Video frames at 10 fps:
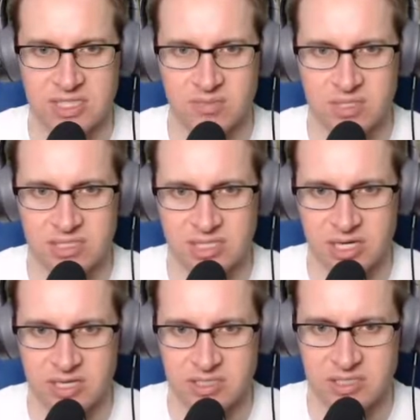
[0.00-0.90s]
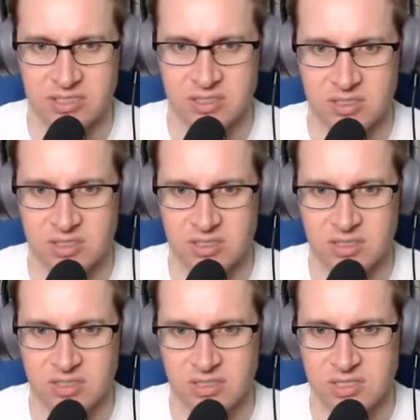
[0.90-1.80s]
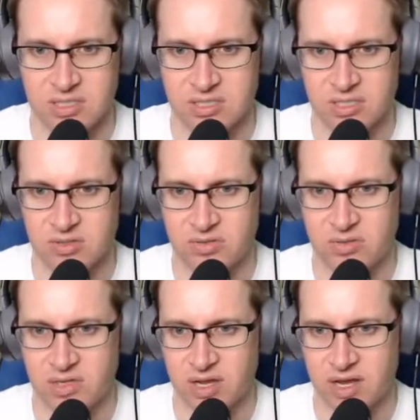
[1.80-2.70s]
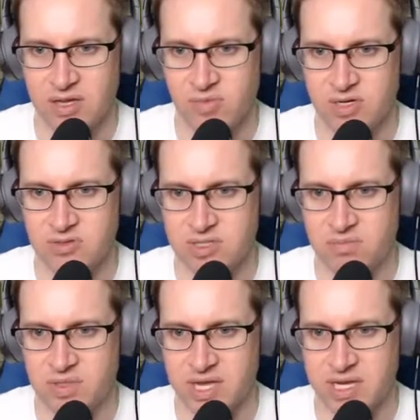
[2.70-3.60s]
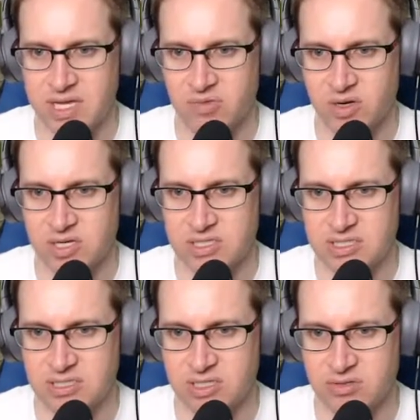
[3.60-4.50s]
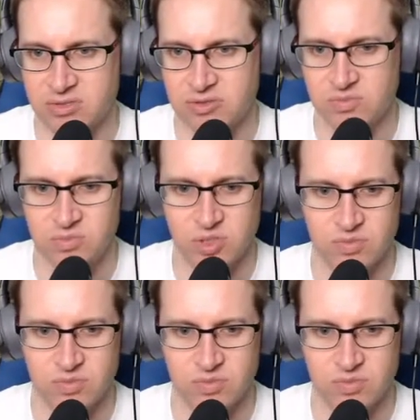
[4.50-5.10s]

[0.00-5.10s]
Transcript: of these guys. D-zone. Anyone who's complaining, we're going to D-zone. Oop, oop,